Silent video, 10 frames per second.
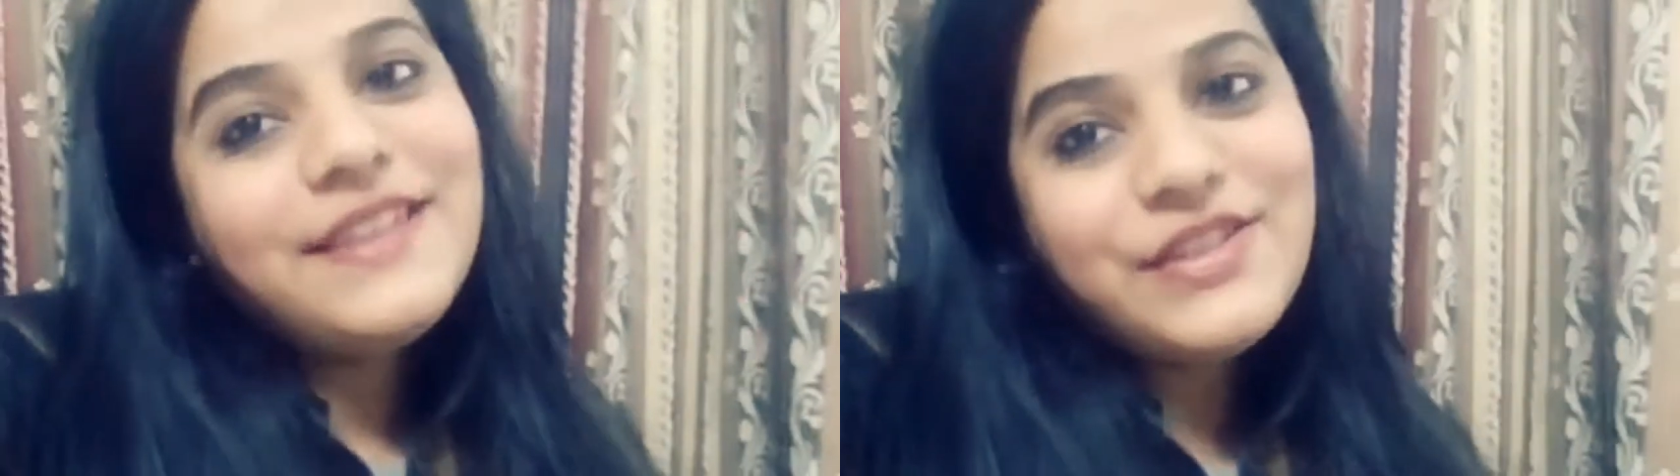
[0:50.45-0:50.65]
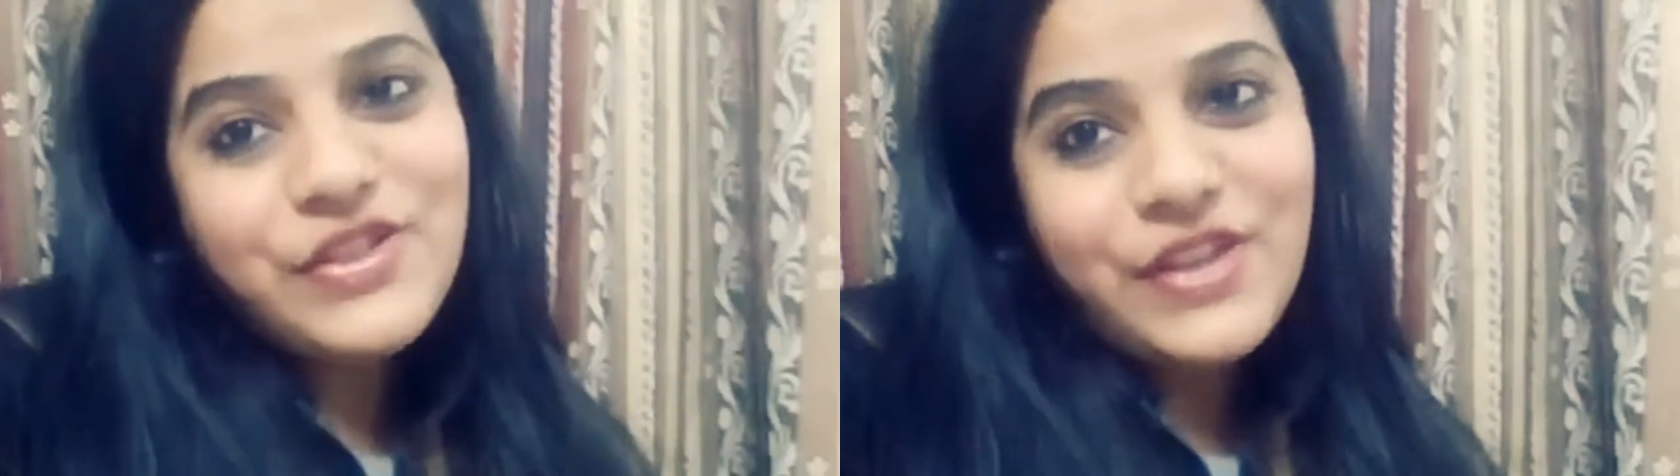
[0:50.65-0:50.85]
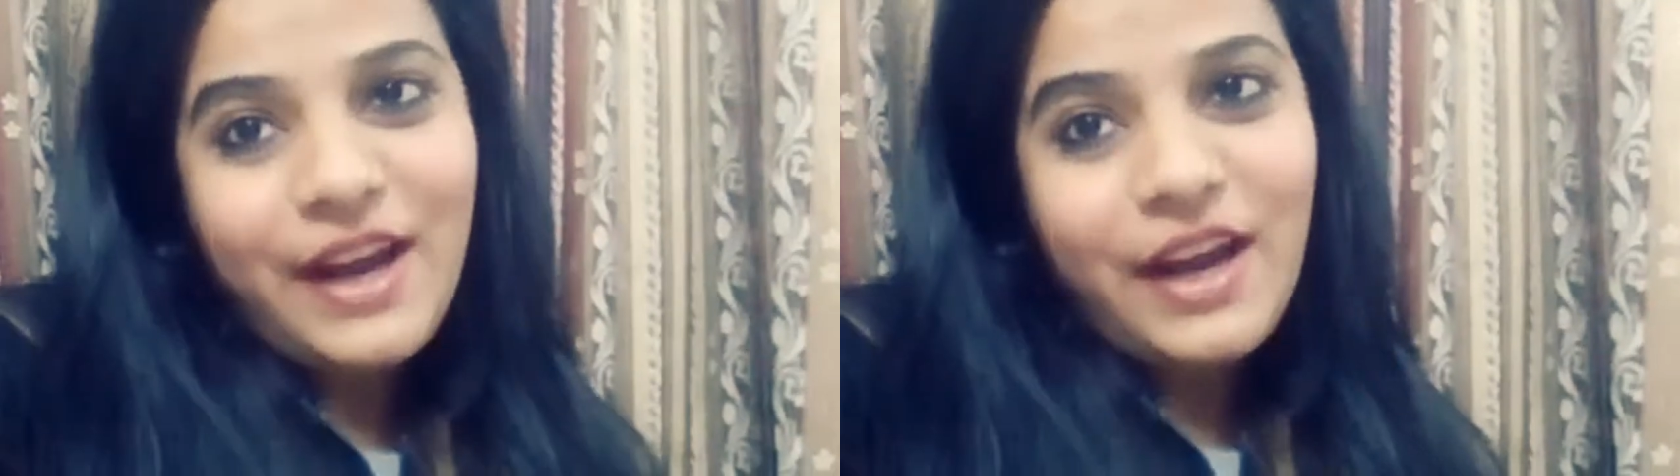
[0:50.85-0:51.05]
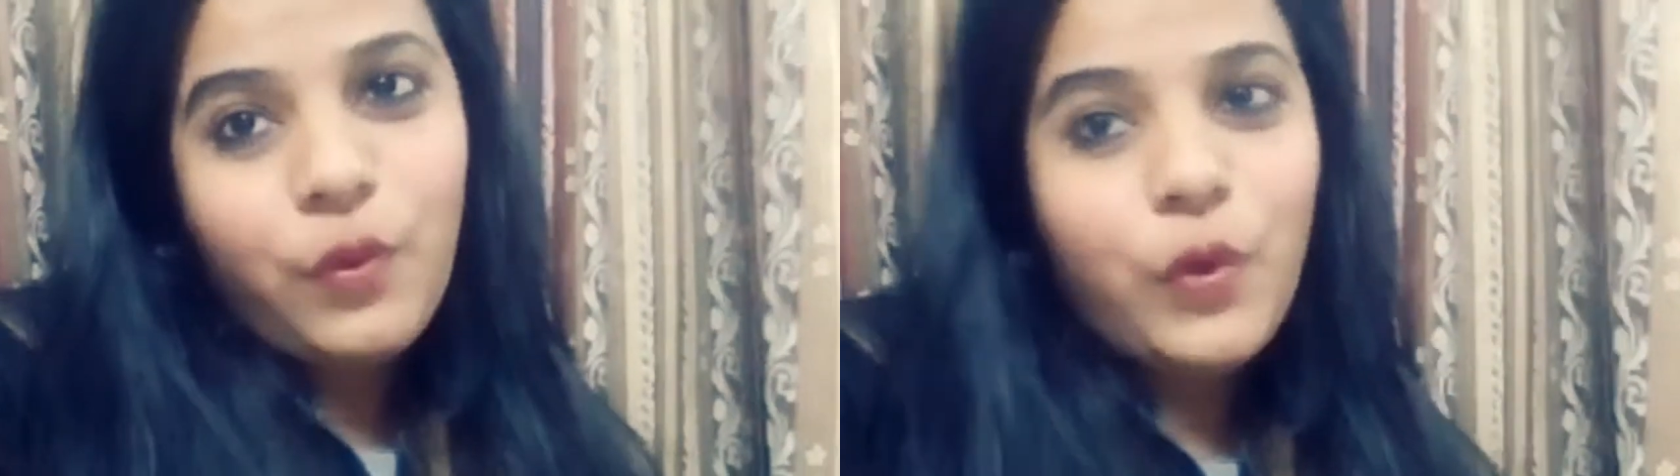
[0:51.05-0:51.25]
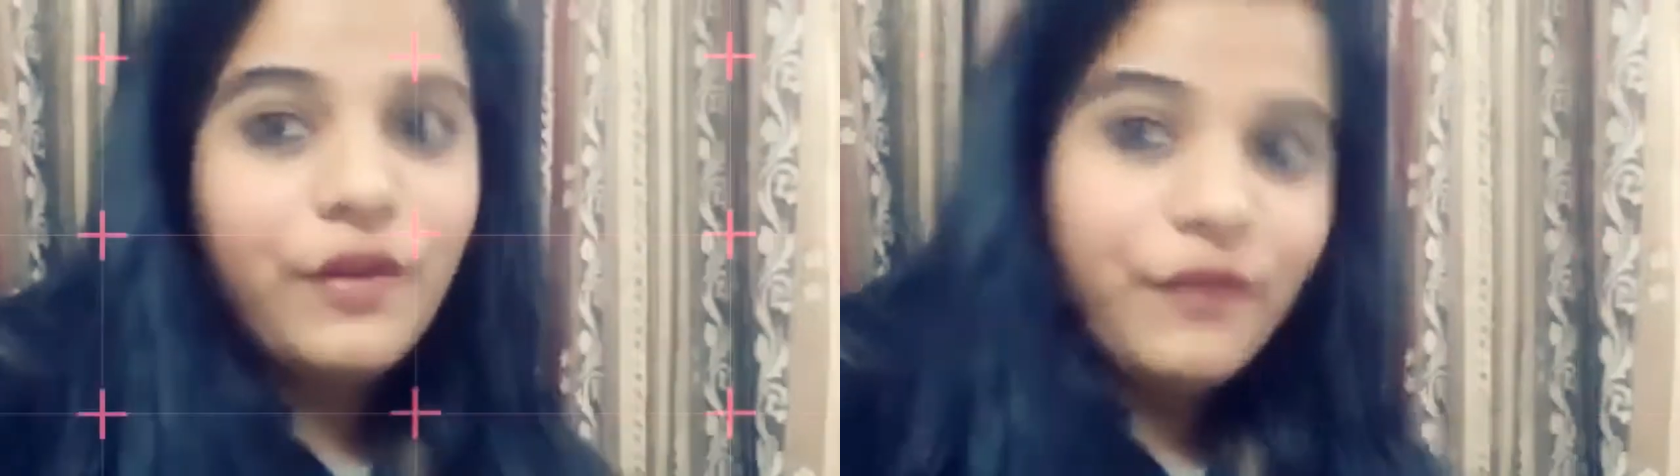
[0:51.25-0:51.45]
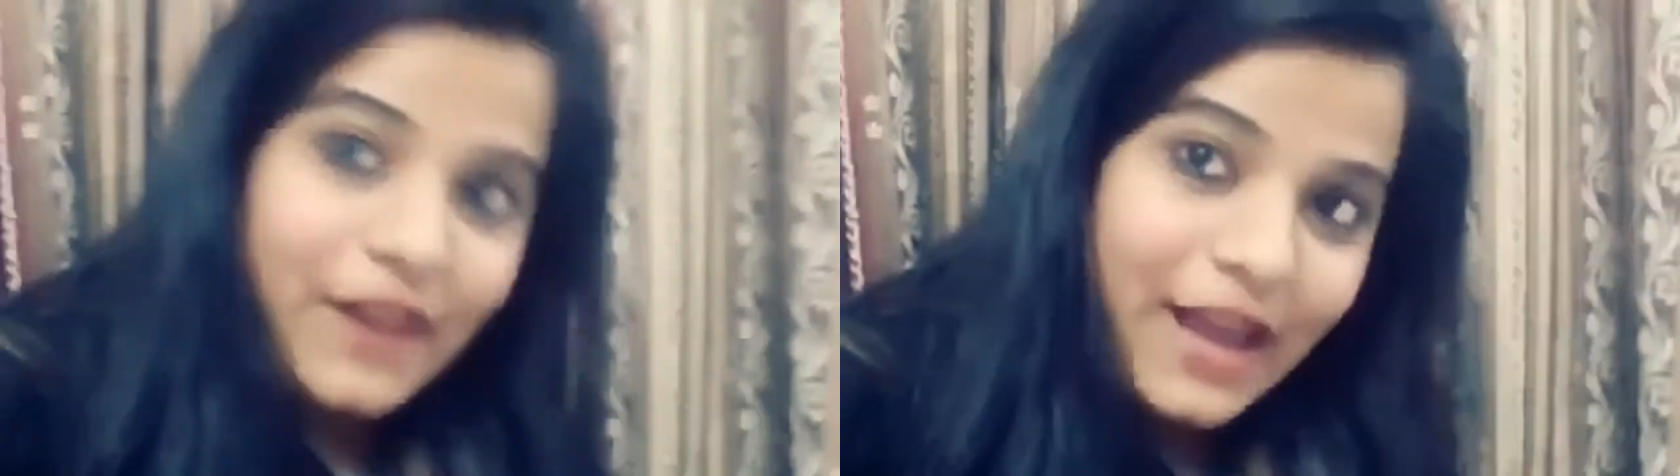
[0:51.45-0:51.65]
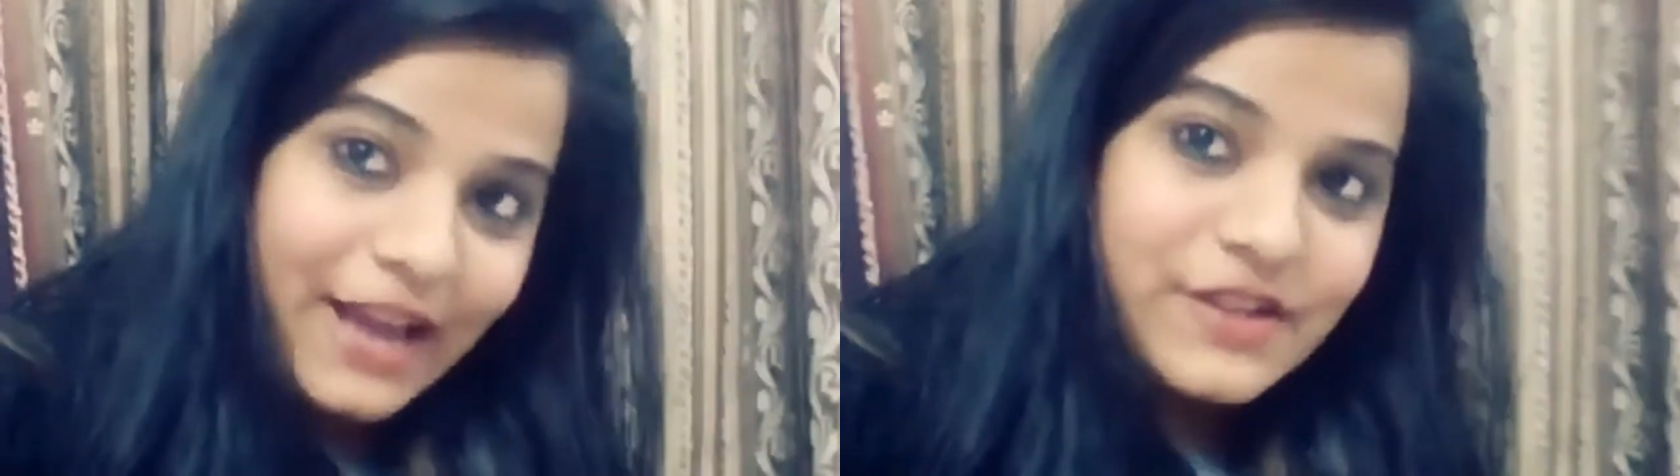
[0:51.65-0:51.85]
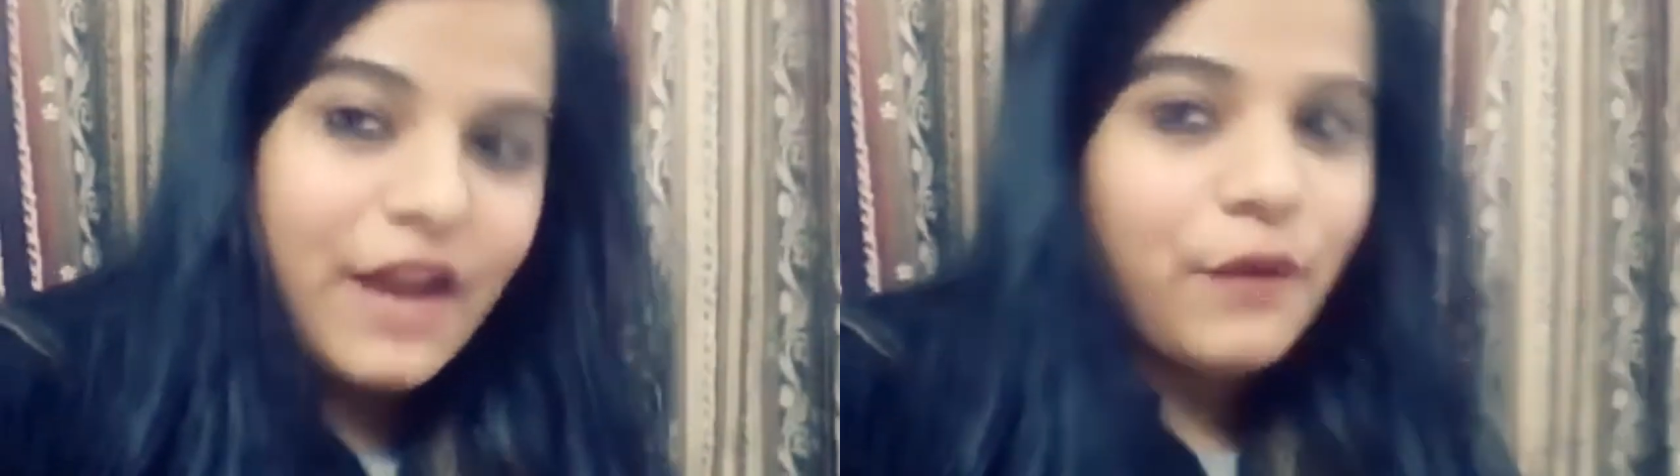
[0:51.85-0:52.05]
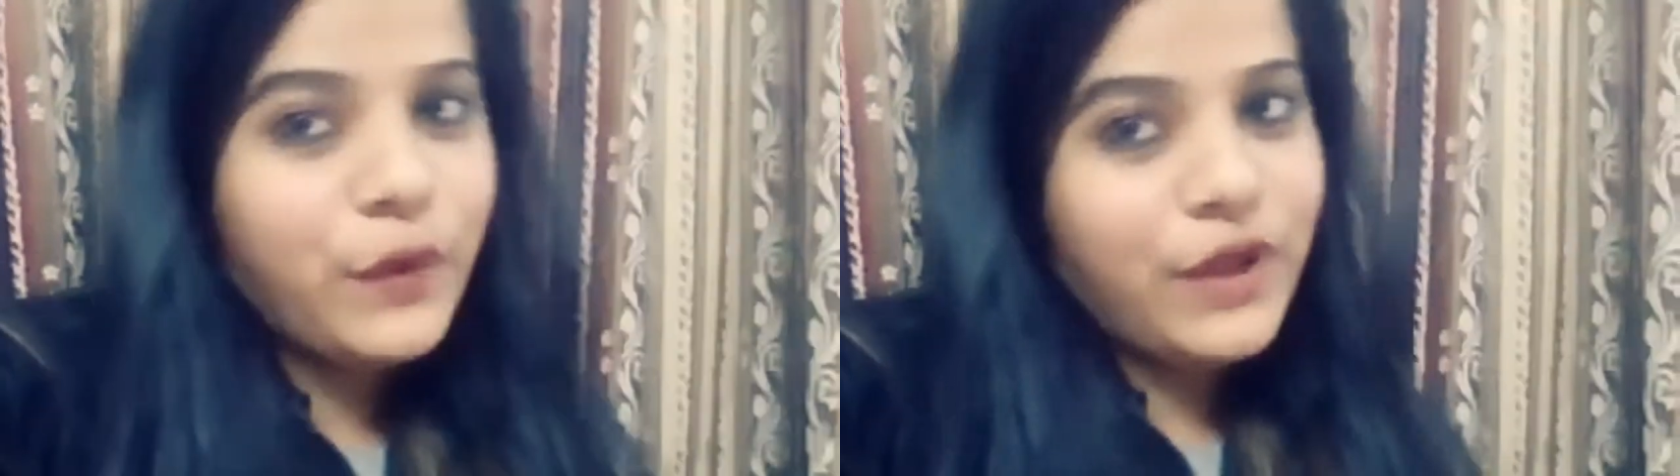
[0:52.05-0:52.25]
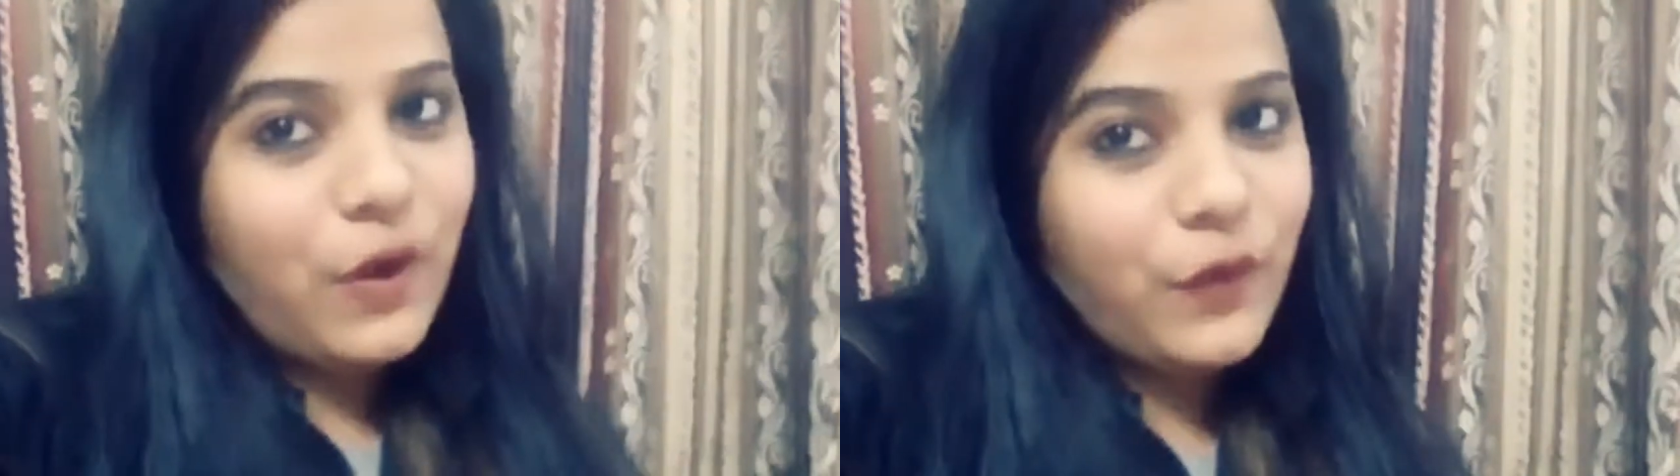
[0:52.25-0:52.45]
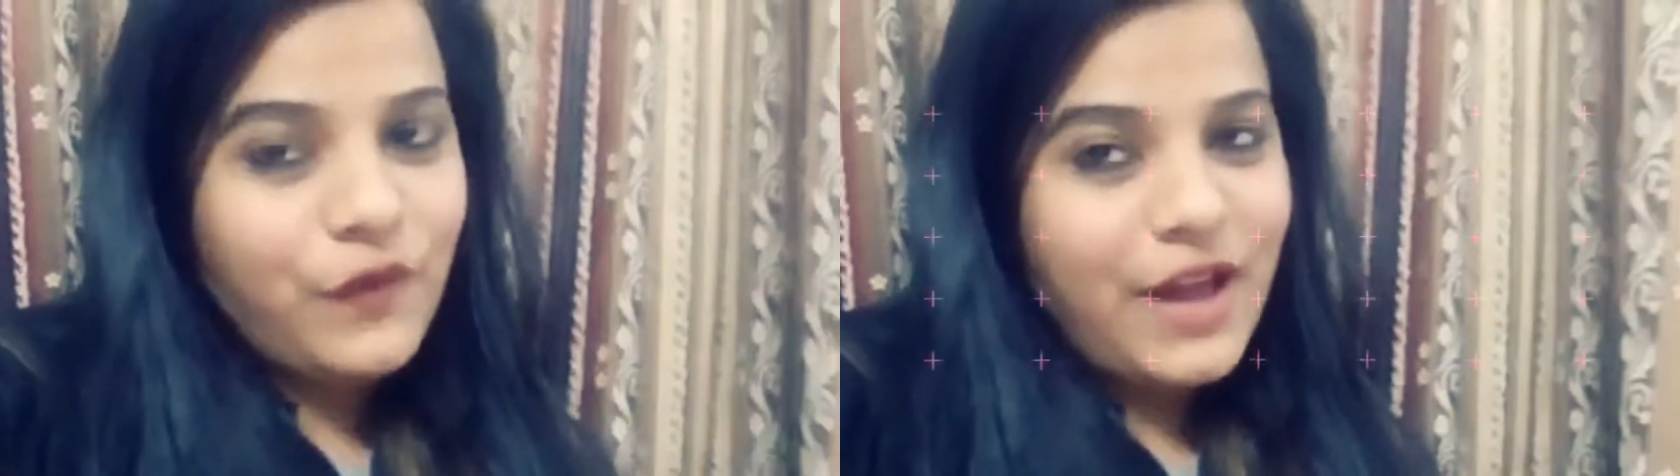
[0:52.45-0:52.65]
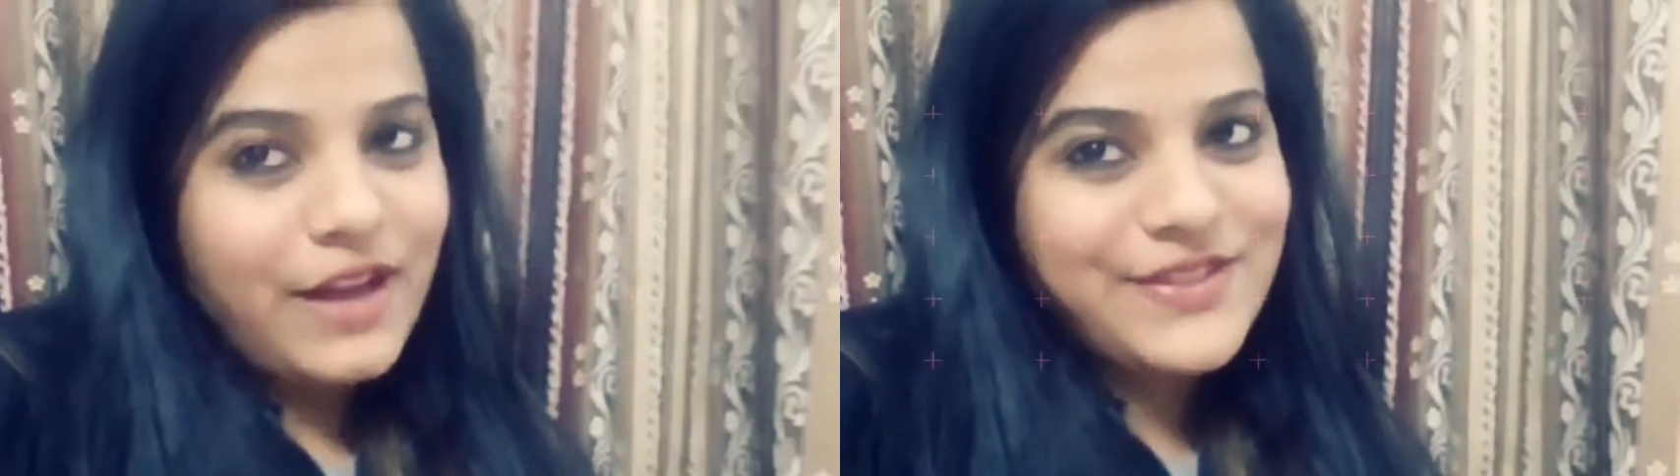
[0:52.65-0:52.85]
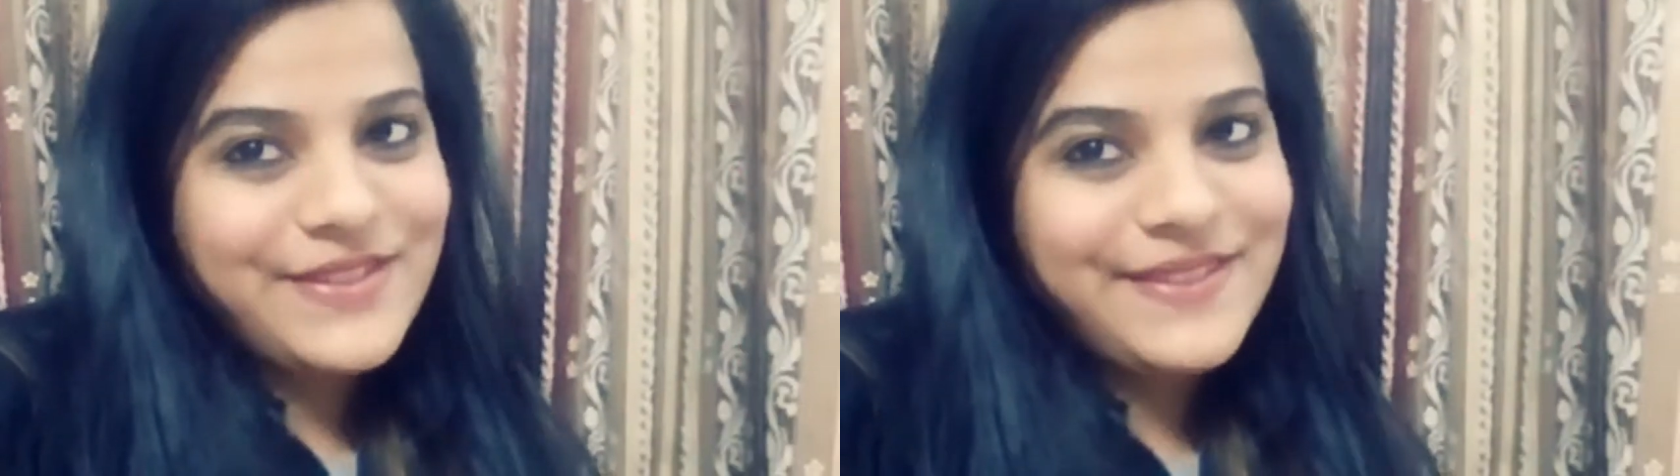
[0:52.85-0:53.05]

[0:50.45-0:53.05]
this shade with flash and without flash.